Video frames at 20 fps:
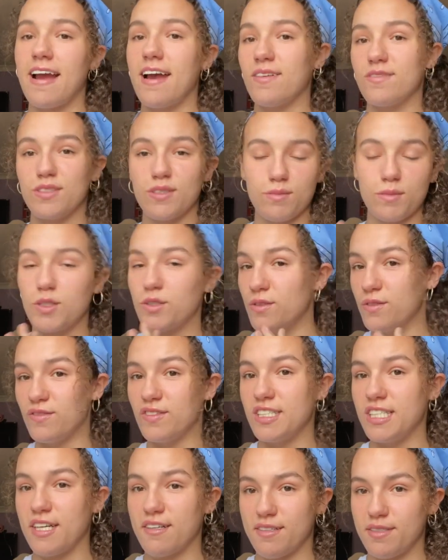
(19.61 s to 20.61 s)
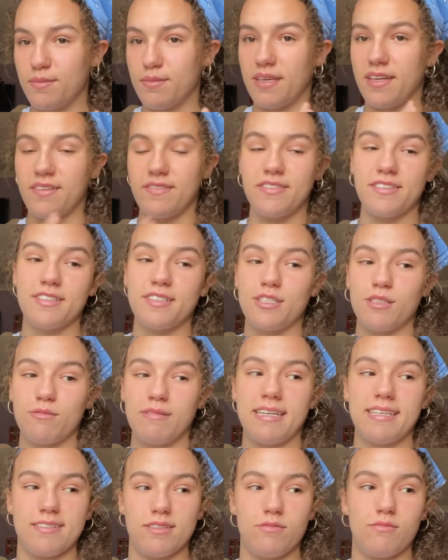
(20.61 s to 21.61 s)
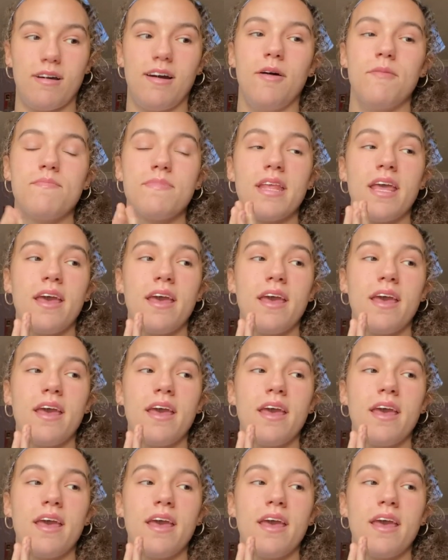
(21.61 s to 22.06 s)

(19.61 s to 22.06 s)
I have some cool videos planned for this week as well.